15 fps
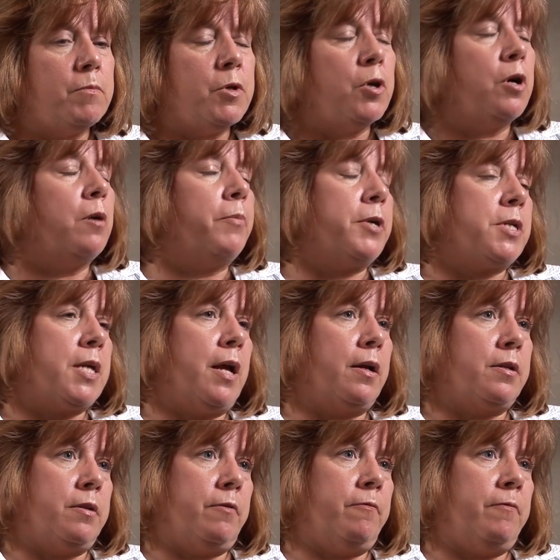
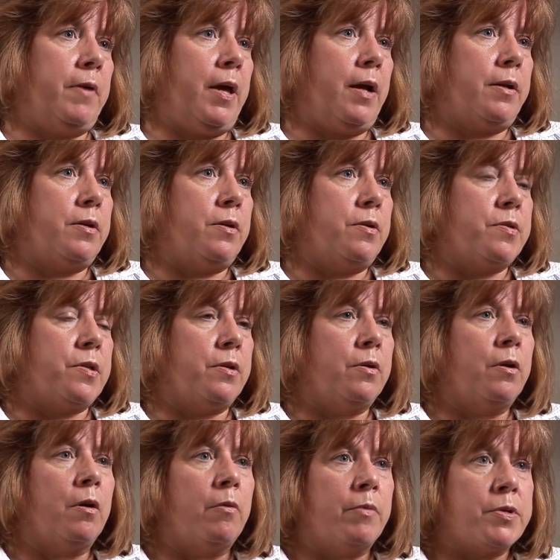neuroprotective factors and
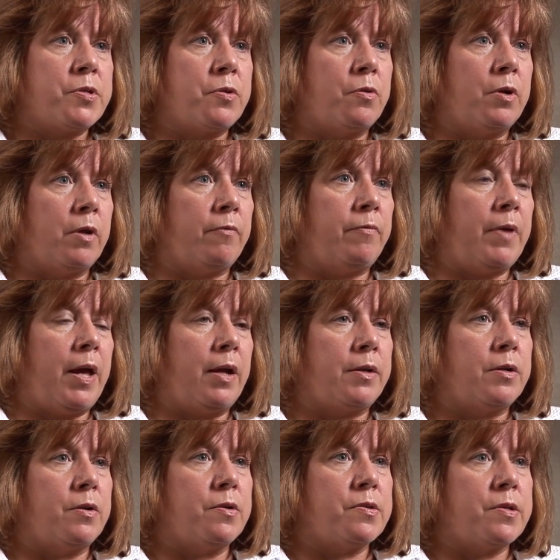neurorestorative
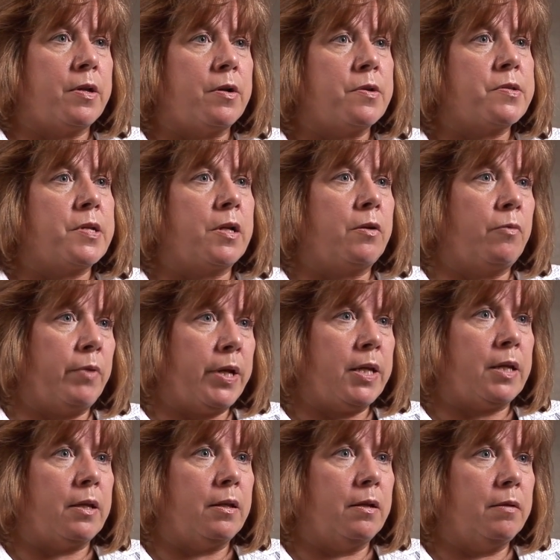factors that are
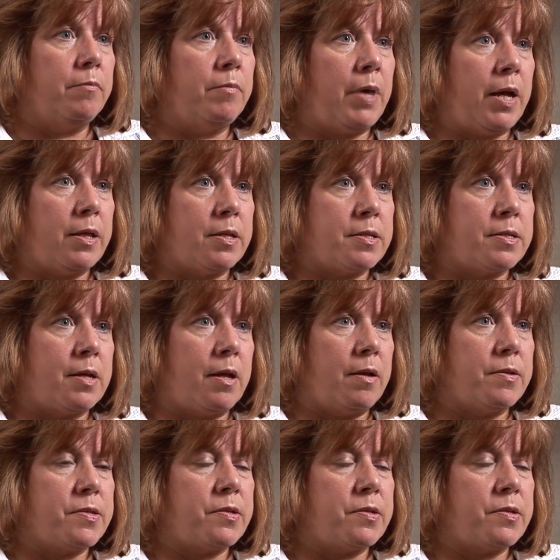secreted by the cells.